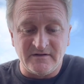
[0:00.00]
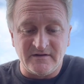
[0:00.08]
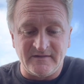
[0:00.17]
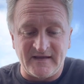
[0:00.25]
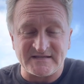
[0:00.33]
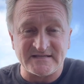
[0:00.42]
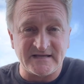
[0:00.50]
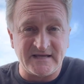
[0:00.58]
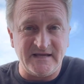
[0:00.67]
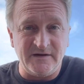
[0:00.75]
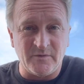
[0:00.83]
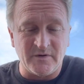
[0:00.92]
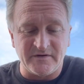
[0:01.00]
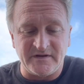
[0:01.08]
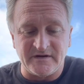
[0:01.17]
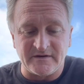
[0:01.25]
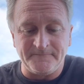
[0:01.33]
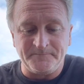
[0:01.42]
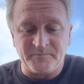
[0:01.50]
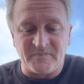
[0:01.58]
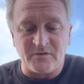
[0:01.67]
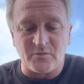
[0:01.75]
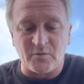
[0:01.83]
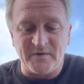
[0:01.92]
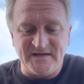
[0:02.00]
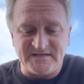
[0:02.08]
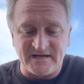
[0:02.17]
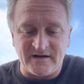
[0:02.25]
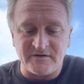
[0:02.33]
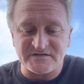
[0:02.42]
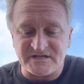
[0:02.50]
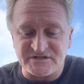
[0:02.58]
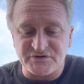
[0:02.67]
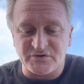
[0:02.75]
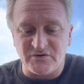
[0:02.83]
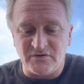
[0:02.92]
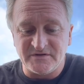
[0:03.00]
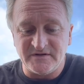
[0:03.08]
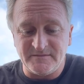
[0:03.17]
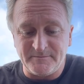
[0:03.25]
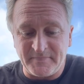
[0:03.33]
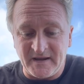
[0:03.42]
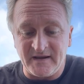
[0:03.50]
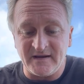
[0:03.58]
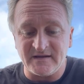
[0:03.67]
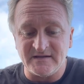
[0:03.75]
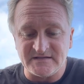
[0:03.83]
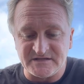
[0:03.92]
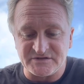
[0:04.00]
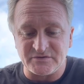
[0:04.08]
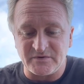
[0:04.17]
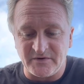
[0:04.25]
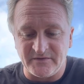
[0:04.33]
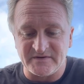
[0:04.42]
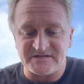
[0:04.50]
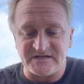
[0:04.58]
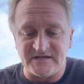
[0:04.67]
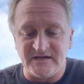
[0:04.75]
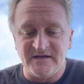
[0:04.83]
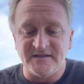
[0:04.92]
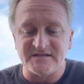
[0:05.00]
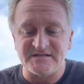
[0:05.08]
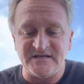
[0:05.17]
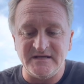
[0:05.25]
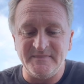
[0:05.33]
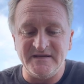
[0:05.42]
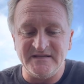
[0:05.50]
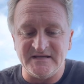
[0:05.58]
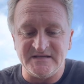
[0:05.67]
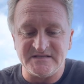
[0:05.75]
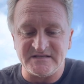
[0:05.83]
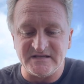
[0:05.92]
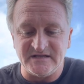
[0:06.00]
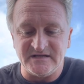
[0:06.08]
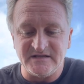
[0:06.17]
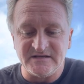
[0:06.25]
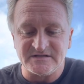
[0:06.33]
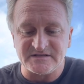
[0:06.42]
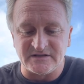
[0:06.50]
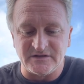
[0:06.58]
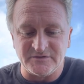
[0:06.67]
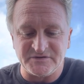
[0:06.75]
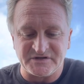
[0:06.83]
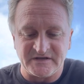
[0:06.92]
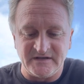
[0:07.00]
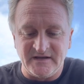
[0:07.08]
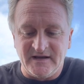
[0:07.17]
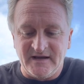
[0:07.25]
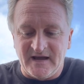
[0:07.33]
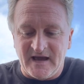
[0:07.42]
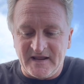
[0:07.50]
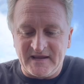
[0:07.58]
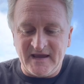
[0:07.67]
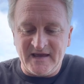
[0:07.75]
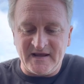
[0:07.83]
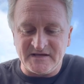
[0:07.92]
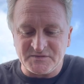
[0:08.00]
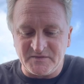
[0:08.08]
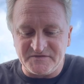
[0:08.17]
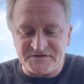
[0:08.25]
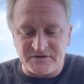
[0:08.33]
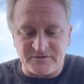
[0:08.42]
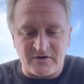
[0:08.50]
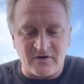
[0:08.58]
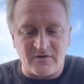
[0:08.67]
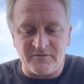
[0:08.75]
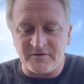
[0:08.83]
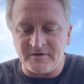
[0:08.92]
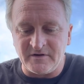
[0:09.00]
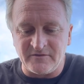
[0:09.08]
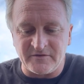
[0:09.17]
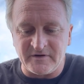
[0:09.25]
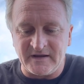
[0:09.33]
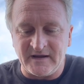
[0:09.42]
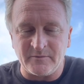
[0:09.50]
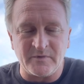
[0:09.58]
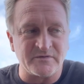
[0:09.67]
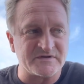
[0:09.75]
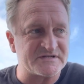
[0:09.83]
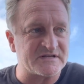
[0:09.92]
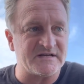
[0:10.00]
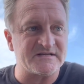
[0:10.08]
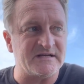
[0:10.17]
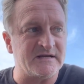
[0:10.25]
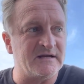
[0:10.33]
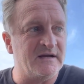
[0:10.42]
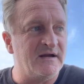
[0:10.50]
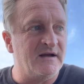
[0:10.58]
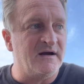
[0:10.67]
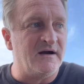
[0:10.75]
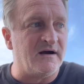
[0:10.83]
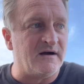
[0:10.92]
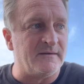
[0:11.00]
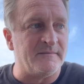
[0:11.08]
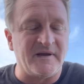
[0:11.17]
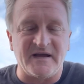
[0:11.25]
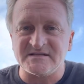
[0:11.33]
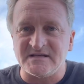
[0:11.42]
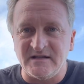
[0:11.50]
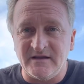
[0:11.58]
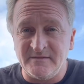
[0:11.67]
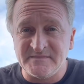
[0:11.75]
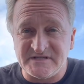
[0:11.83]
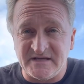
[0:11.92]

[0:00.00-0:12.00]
that's the key word here, retail central bank digital currency, the CBDC solution. And again, as we've shown over and over again, we were discussing XLM,